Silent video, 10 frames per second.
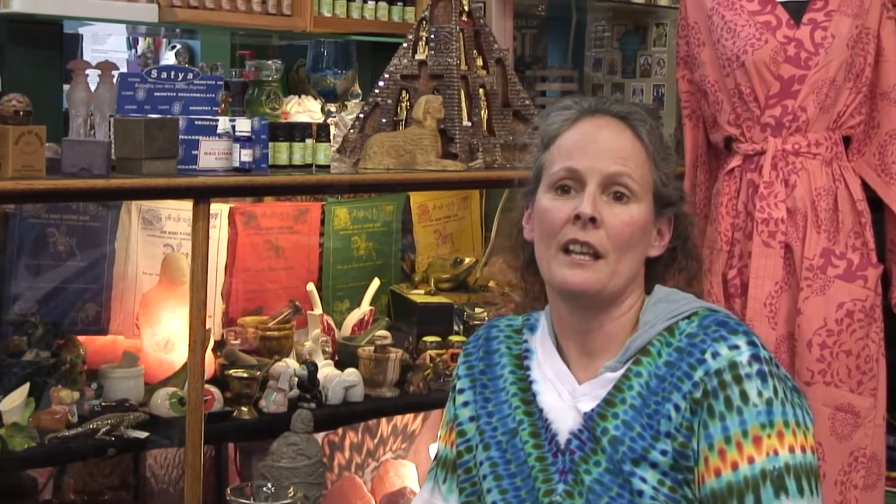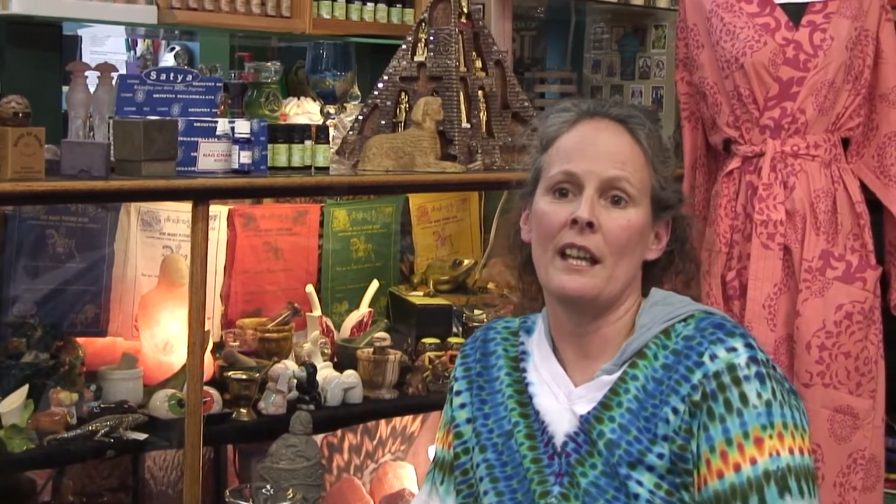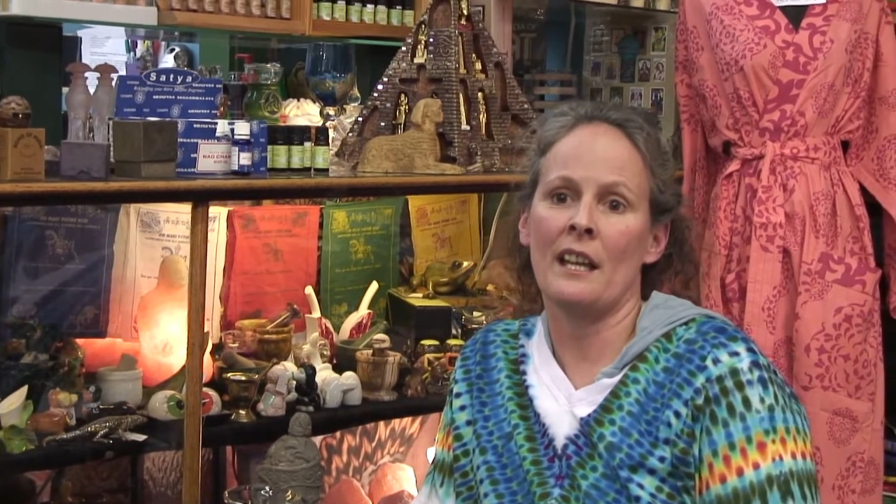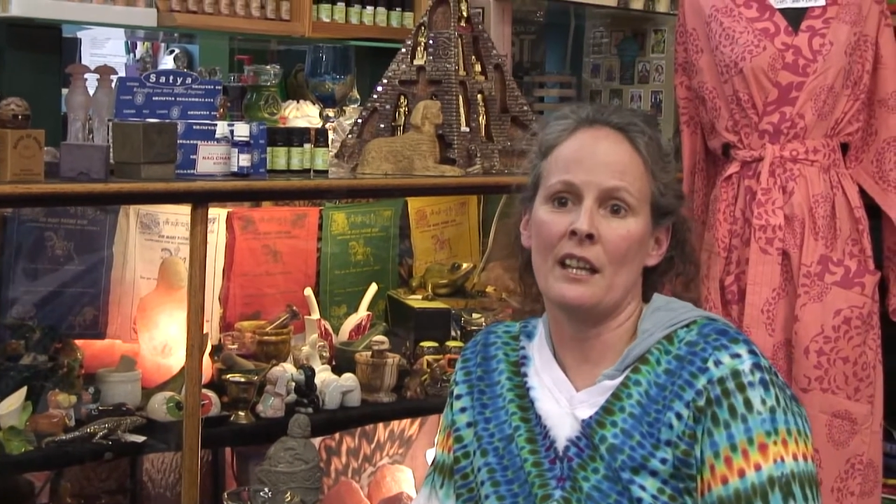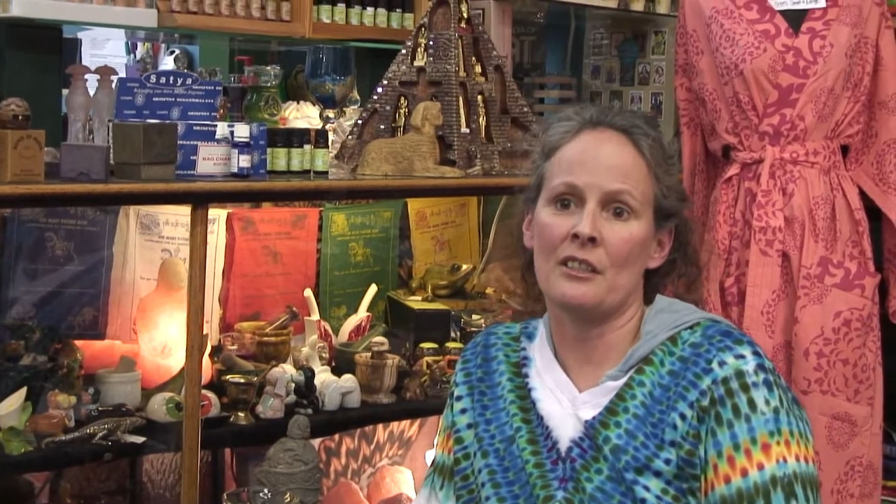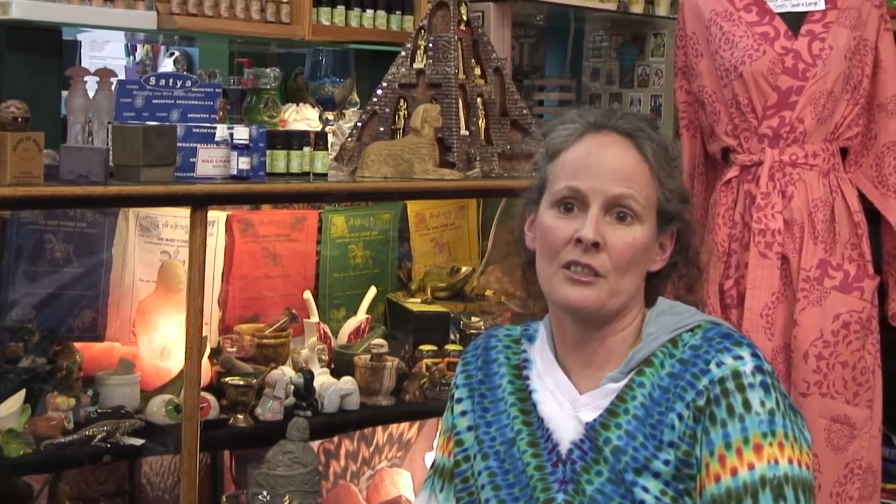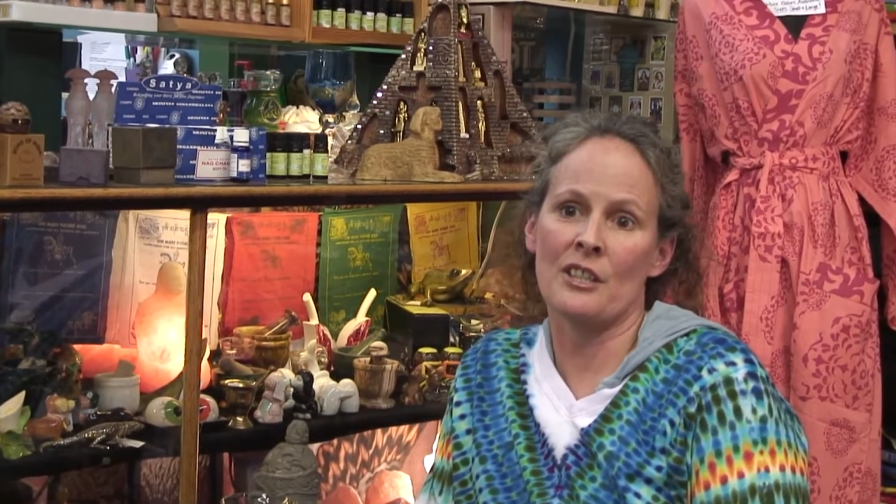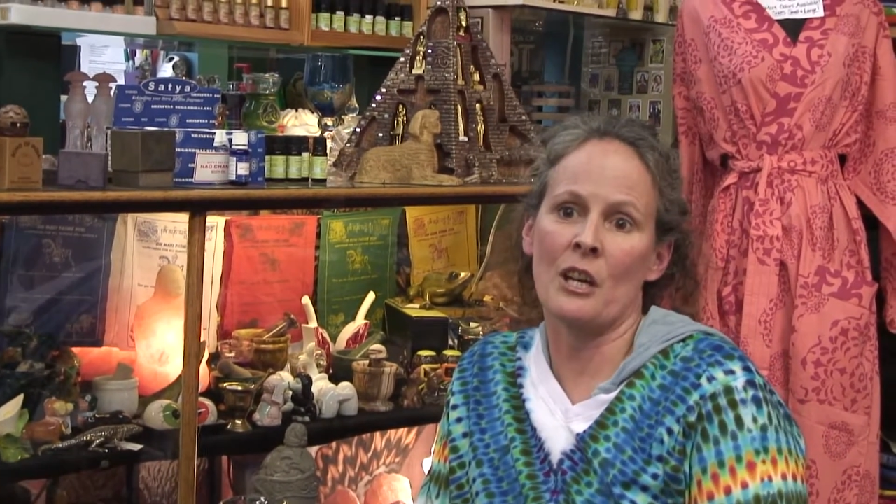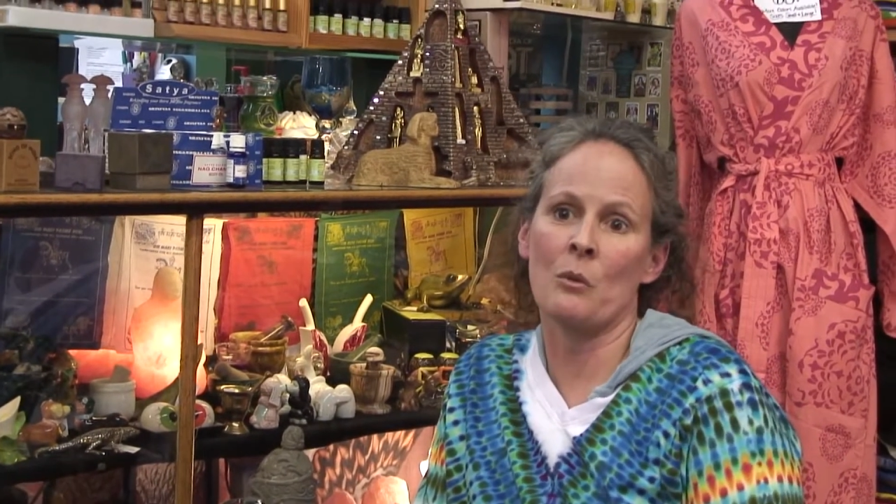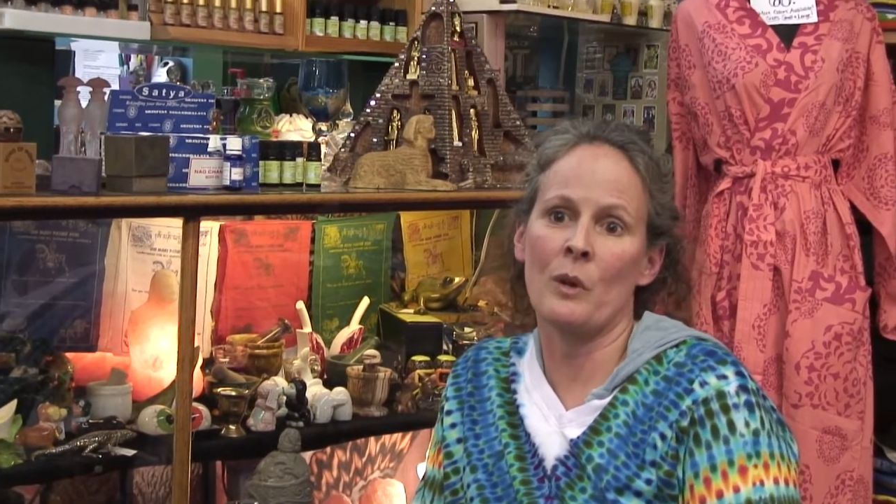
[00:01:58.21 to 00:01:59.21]
and
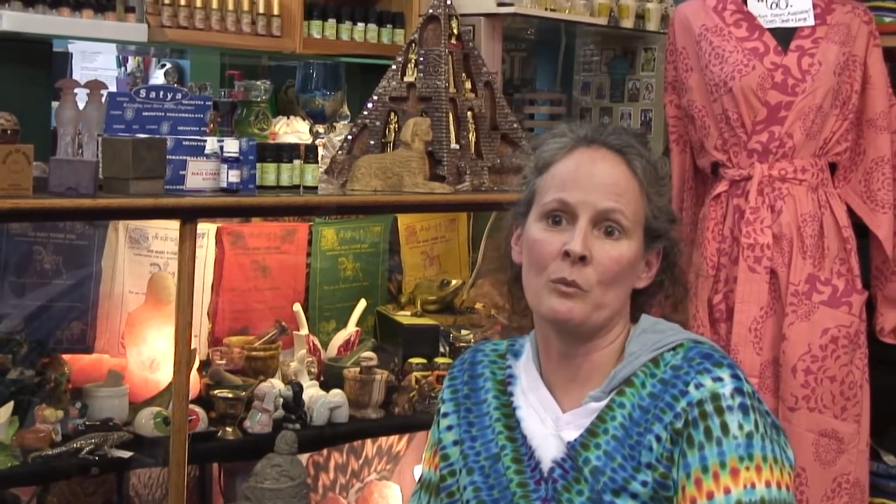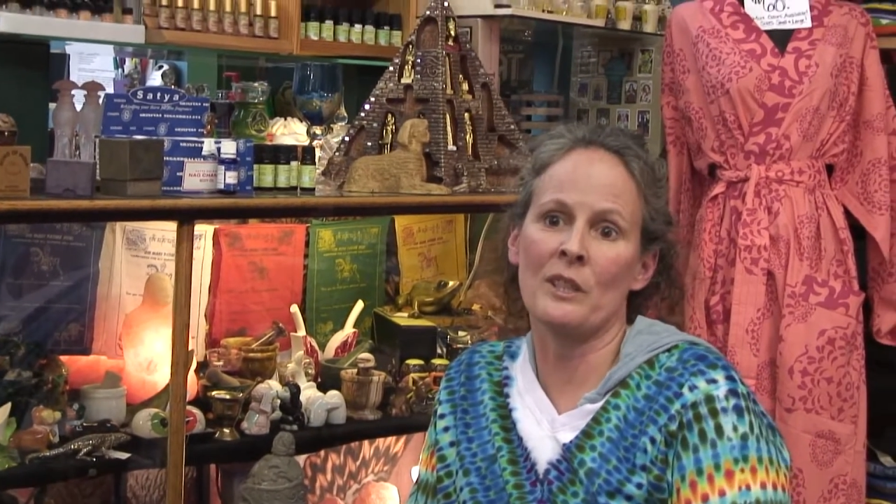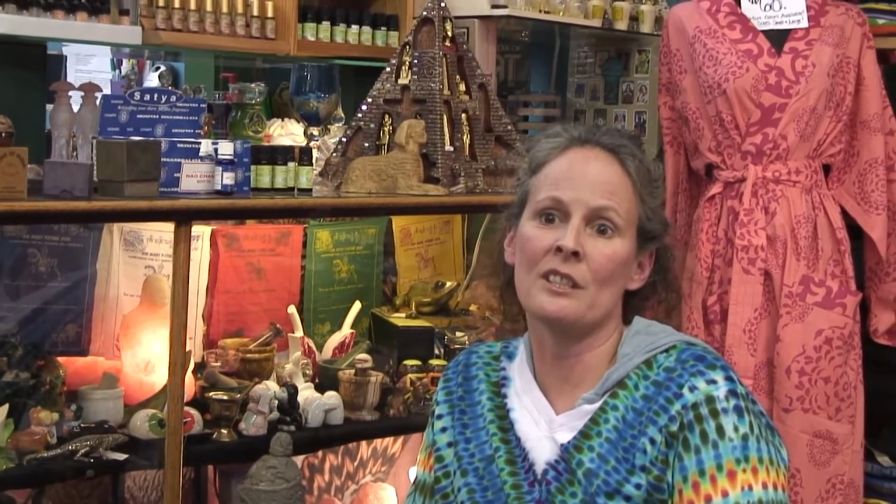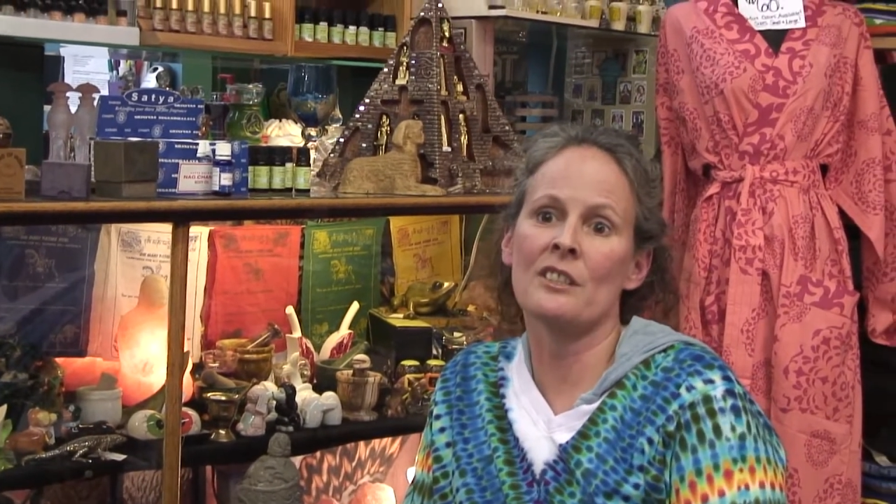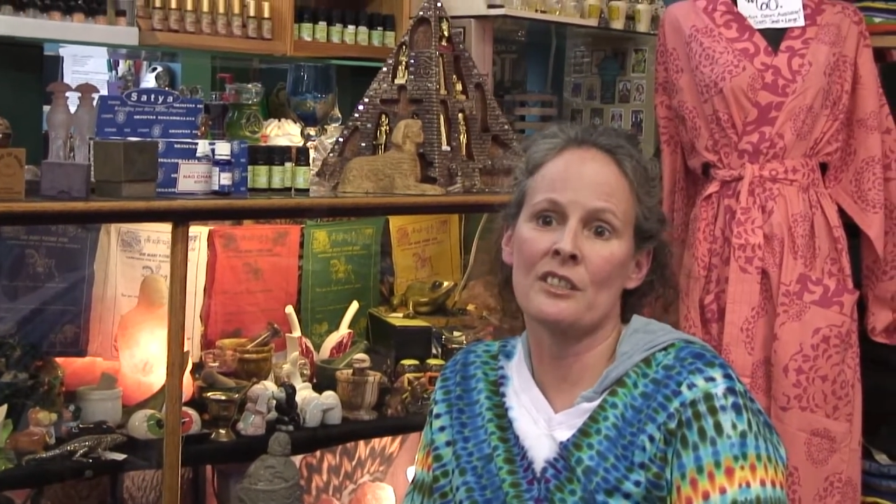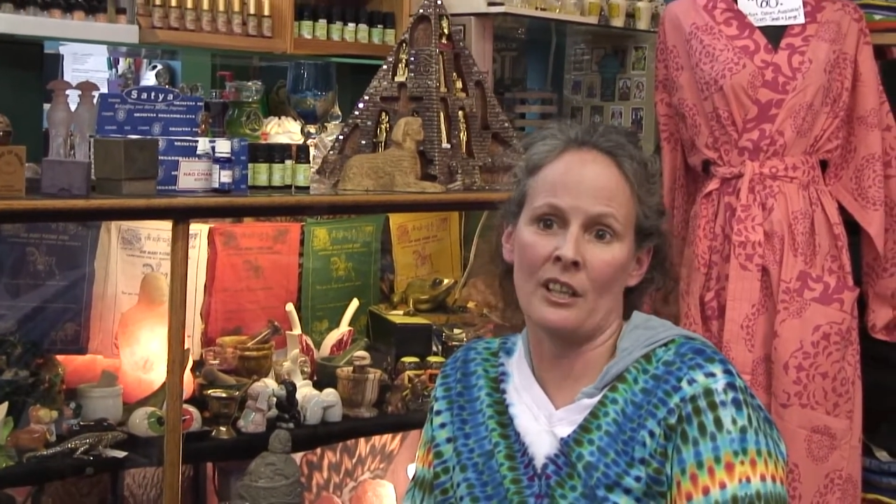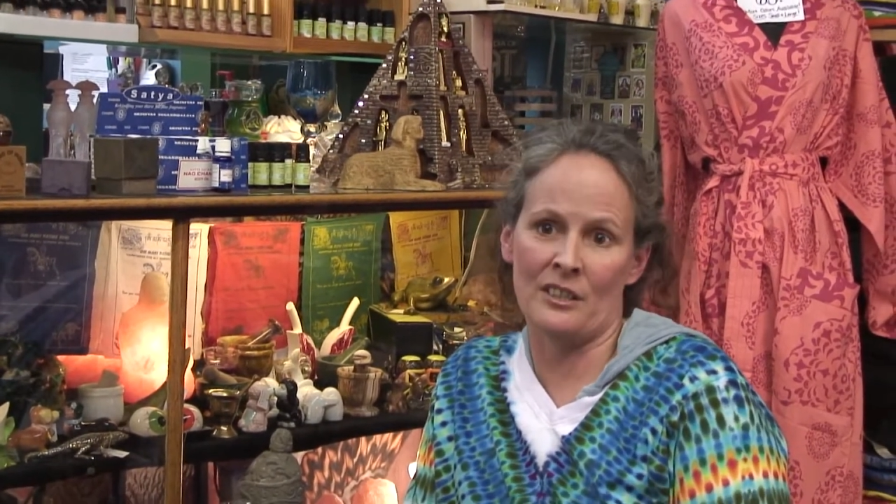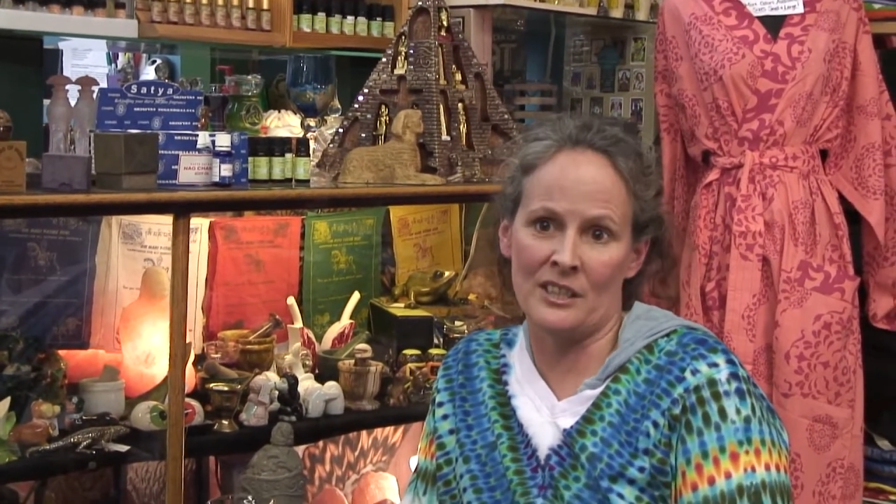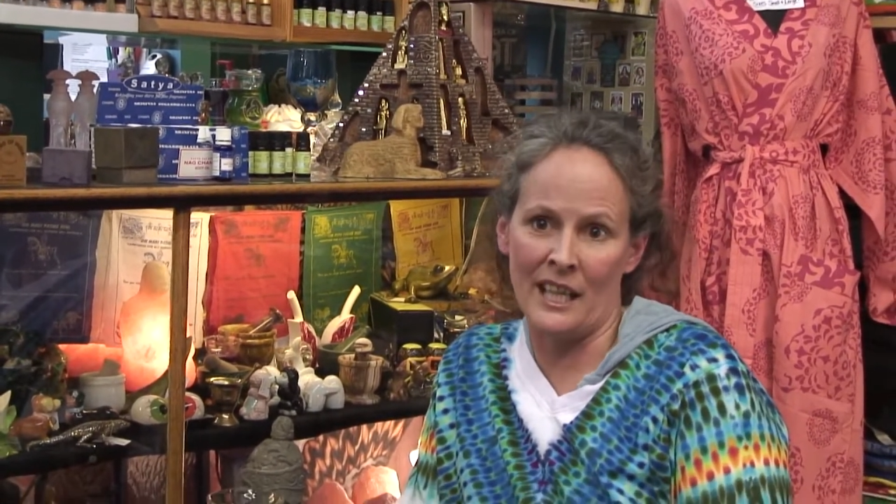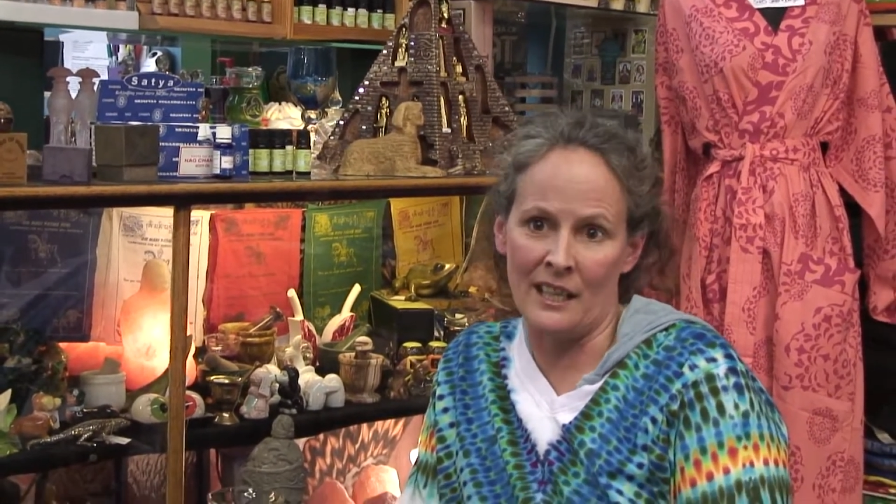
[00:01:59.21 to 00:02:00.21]
when we did
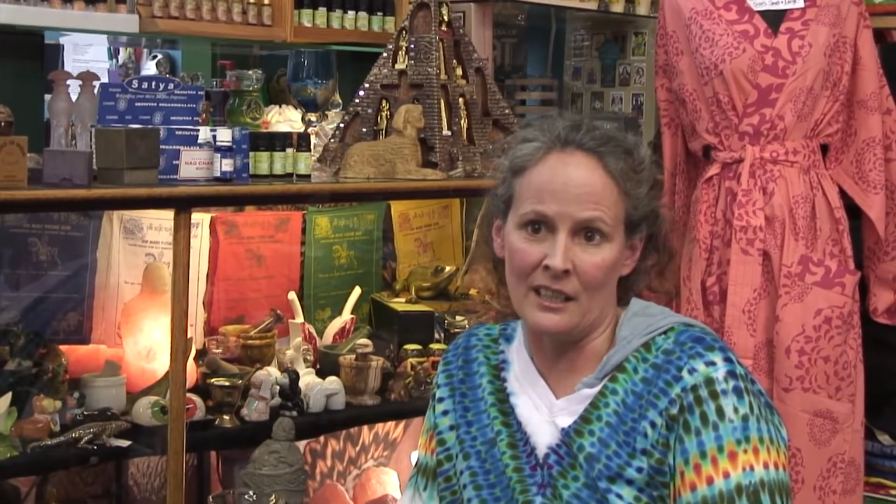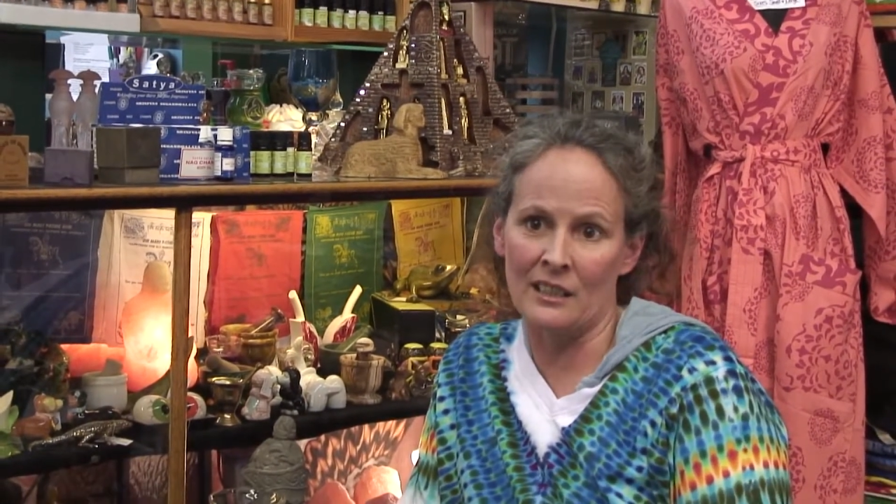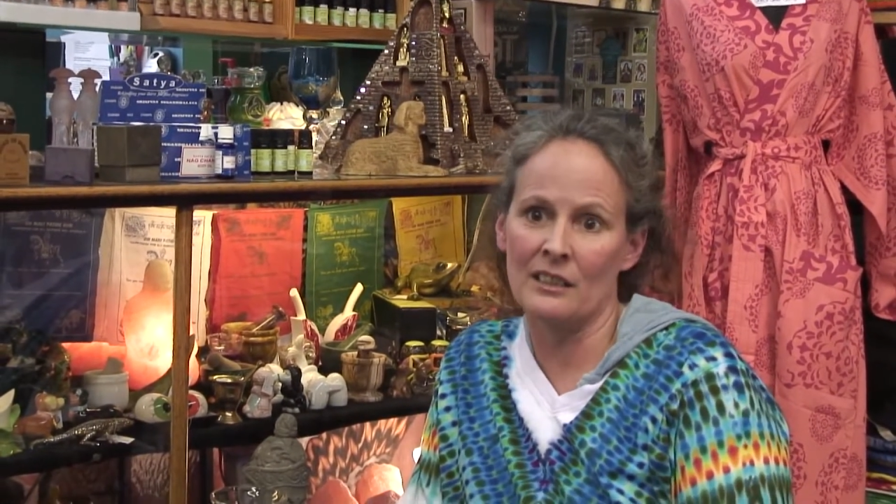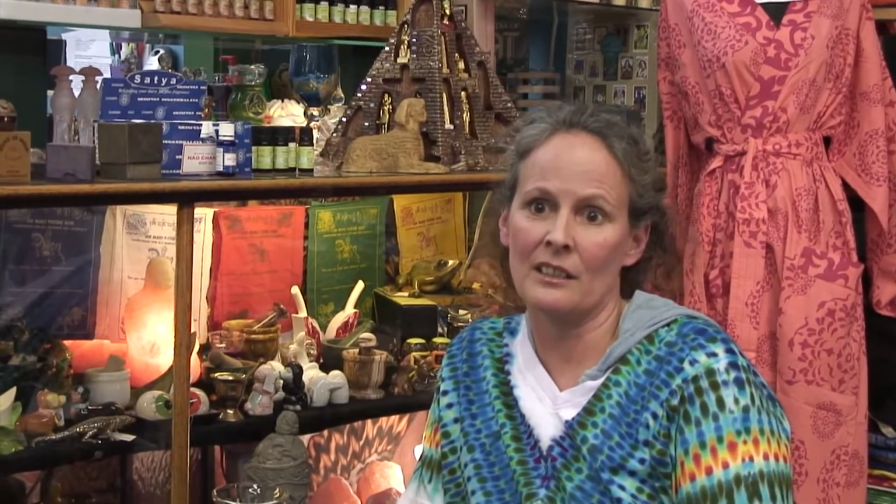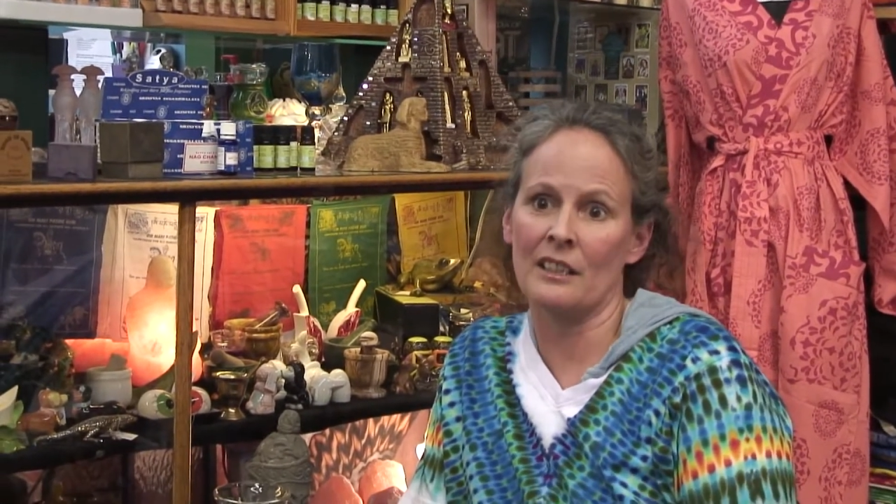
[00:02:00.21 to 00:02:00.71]
start dating,